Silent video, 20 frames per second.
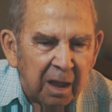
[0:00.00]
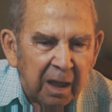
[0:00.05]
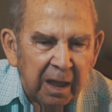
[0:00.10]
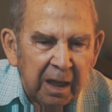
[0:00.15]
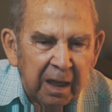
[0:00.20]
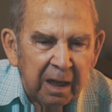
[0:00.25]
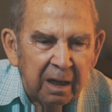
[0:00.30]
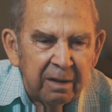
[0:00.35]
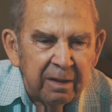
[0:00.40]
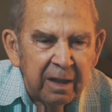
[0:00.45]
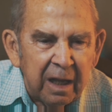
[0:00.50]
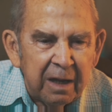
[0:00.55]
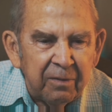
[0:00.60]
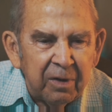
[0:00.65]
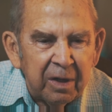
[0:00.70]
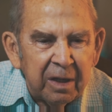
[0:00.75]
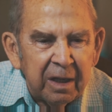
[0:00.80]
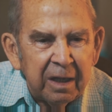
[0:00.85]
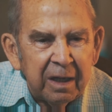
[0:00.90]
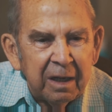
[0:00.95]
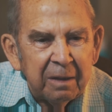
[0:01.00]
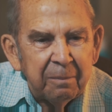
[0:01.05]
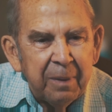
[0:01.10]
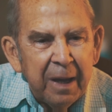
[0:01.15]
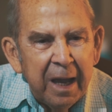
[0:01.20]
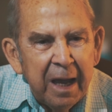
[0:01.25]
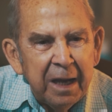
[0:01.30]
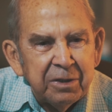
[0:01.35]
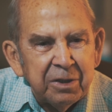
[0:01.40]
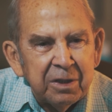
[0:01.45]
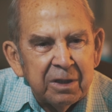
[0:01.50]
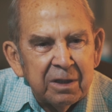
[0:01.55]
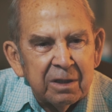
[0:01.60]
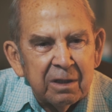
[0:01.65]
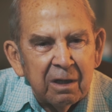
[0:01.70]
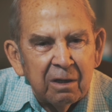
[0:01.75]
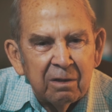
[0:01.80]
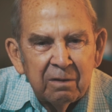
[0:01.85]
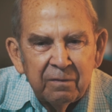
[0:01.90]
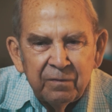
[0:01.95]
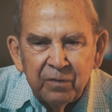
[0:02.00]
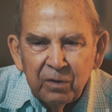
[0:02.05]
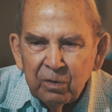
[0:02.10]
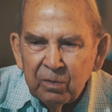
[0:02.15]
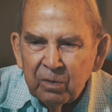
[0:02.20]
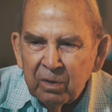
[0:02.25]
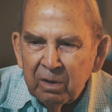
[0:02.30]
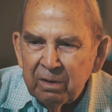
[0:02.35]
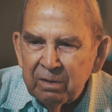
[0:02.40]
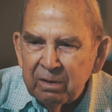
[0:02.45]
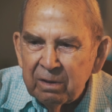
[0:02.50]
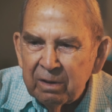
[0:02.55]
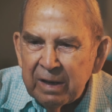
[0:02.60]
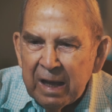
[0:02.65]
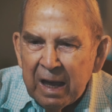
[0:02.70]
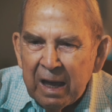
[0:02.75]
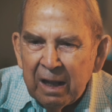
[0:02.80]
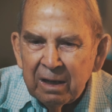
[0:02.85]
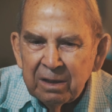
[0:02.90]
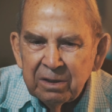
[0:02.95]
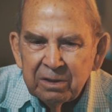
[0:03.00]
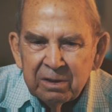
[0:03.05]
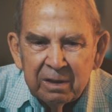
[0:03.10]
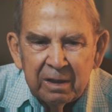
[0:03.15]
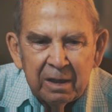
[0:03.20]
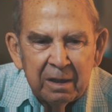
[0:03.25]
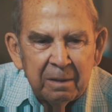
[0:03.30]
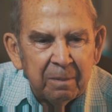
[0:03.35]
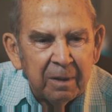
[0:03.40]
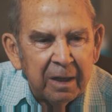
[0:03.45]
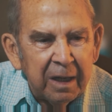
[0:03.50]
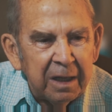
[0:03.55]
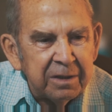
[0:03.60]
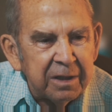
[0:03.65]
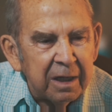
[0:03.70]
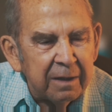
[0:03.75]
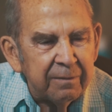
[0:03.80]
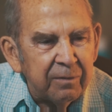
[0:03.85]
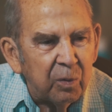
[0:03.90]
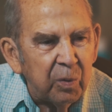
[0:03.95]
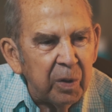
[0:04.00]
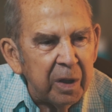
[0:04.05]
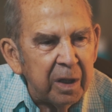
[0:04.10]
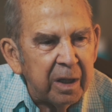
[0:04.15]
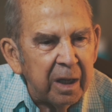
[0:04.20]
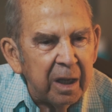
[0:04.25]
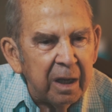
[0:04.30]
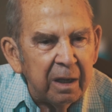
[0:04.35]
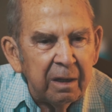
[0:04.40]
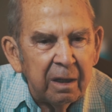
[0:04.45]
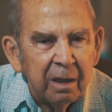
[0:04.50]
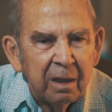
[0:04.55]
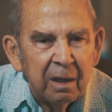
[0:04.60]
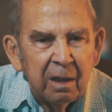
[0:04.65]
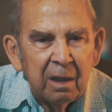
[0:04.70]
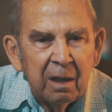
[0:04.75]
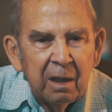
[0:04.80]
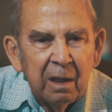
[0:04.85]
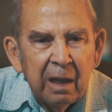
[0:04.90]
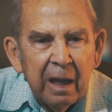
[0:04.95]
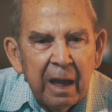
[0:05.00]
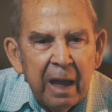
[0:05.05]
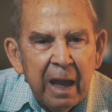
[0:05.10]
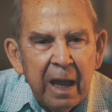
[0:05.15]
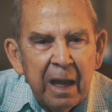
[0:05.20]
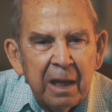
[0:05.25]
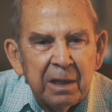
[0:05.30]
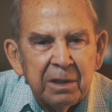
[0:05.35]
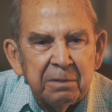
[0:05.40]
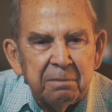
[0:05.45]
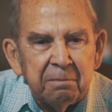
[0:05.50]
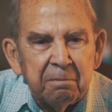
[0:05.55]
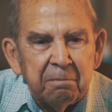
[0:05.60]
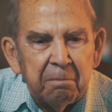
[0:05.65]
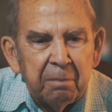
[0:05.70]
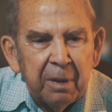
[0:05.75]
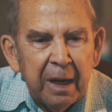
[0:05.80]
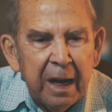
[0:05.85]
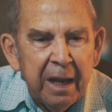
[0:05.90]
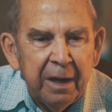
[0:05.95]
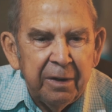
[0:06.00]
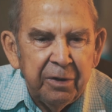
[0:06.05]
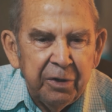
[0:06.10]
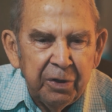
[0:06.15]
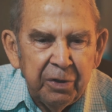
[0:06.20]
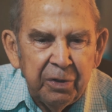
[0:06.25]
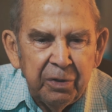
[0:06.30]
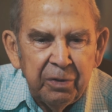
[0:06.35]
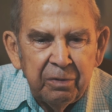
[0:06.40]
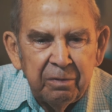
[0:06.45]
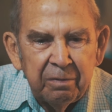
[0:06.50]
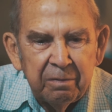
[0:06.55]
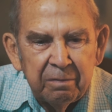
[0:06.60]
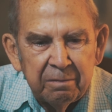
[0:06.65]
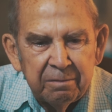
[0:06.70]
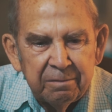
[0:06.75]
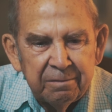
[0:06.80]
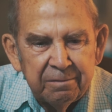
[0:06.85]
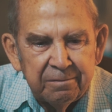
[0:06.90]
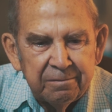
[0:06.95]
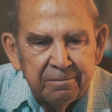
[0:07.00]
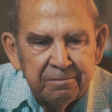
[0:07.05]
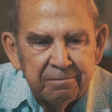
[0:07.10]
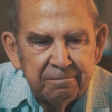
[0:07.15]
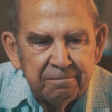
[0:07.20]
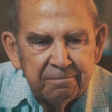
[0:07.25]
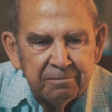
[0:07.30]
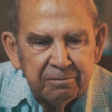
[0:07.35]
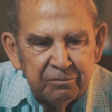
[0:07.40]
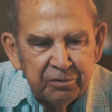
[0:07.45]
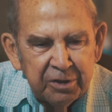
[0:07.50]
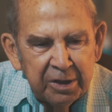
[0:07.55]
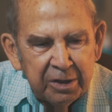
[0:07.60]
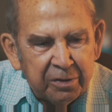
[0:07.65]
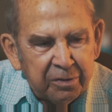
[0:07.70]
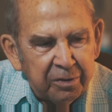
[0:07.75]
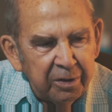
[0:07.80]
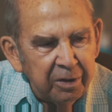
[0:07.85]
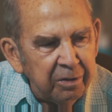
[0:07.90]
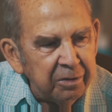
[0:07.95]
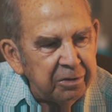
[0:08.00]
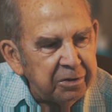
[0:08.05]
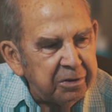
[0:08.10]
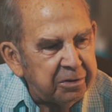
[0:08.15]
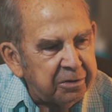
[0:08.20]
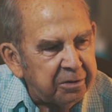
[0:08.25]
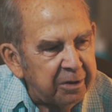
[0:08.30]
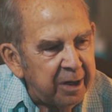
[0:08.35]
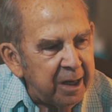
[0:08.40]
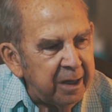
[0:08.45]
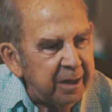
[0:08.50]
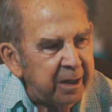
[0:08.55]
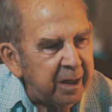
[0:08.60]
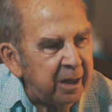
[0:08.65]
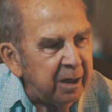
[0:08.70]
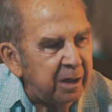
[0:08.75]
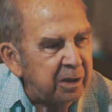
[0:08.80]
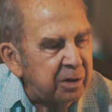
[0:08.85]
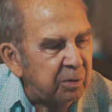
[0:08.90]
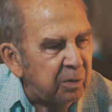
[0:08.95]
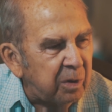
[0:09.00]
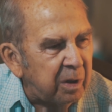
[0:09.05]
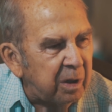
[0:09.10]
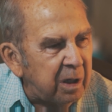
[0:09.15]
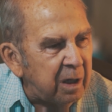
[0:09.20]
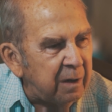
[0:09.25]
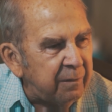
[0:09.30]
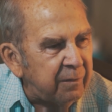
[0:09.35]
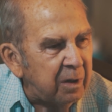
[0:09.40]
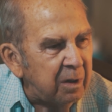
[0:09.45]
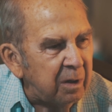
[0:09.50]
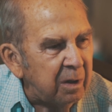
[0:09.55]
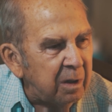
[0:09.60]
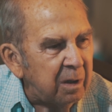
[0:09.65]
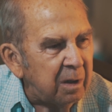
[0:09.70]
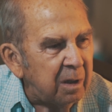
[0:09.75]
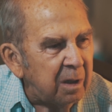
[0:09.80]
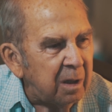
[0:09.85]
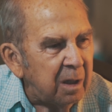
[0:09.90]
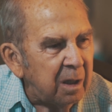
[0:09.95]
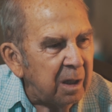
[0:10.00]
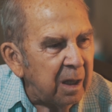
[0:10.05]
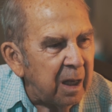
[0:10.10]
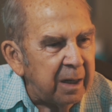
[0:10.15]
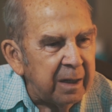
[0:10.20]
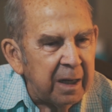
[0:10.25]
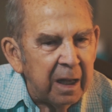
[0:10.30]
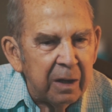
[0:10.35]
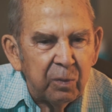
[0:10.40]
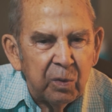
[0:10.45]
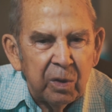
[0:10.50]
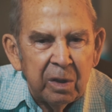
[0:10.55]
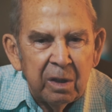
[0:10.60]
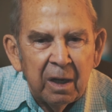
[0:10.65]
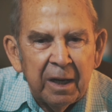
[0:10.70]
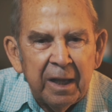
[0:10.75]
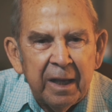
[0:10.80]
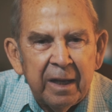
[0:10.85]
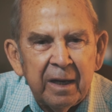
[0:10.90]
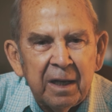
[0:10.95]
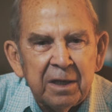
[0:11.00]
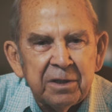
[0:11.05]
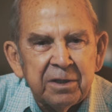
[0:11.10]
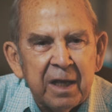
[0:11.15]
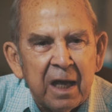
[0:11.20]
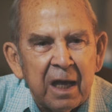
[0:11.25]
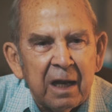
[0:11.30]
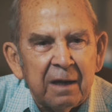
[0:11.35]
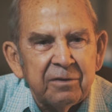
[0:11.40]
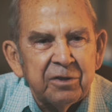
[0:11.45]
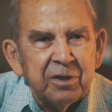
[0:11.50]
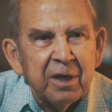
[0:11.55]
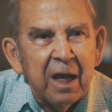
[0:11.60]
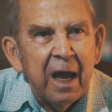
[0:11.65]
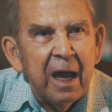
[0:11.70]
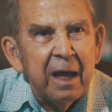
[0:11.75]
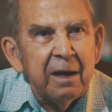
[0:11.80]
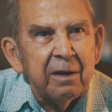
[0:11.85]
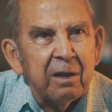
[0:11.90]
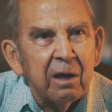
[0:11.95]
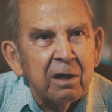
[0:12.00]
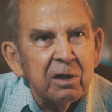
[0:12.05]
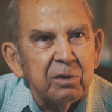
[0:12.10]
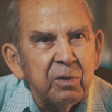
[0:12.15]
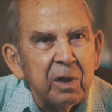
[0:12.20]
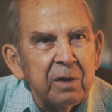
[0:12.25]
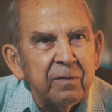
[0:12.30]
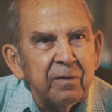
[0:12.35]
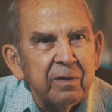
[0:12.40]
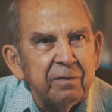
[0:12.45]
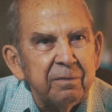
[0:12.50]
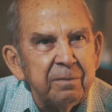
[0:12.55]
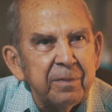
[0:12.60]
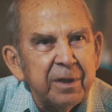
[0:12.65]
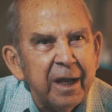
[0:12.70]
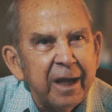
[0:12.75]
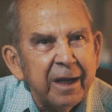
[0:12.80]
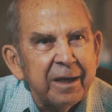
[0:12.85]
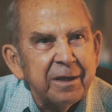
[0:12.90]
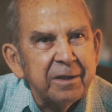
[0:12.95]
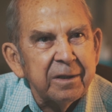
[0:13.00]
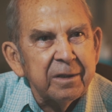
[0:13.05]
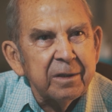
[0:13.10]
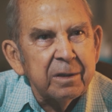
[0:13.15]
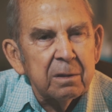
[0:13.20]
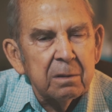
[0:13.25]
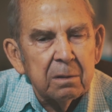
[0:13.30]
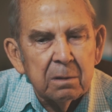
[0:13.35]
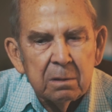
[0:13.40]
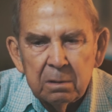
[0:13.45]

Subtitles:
Here they were getting passes to go to Fort Worth or Dallas or any place every weekend as brand new recruits, trainees, whatever, and they wouldn't let us out of sight because we were from Texas.